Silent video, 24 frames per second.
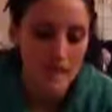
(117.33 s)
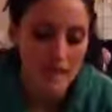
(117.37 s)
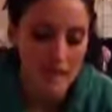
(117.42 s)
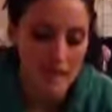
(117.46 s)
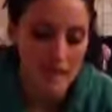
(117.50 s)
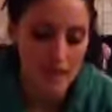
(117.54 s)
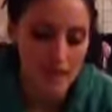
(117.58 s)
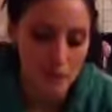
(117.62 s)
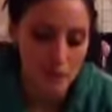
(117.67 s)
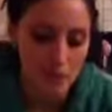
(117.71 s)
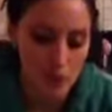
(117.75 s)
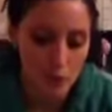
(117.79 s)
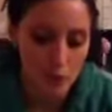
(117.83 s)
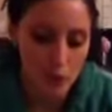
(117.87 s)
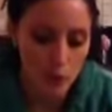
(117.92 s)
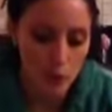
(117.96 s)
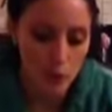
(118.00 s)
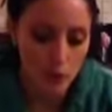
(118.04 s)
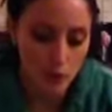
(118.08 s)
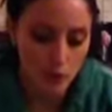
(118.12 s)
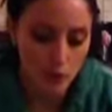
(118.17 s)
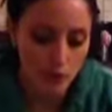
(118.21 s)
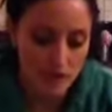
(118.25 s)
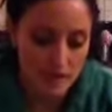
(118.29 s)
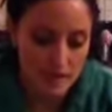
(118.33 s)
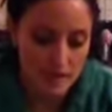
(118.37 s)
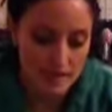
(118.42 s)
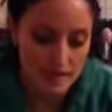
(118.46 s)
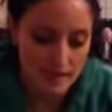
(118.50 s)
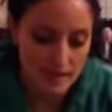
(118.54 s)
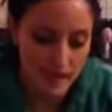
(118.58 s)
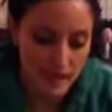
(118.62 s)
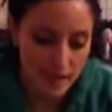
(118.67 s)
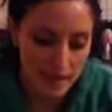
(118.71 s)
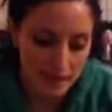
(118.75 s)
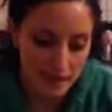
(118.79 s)
If you pull a
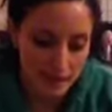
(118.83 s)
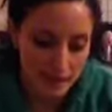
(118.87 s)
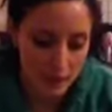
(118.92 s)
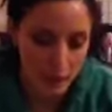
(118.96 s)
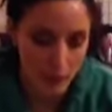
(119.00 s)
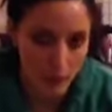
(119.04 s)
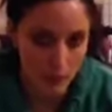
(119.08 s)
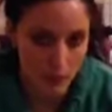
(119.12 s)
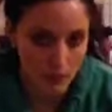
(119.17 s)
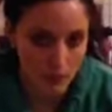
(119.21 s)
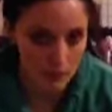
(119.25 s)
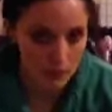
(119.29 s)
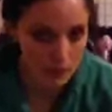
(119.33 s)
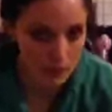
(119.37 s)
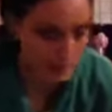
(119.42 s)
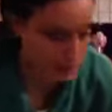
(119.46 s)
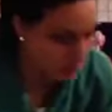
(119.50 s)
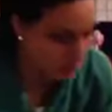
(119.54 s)
diamond, what we're going to be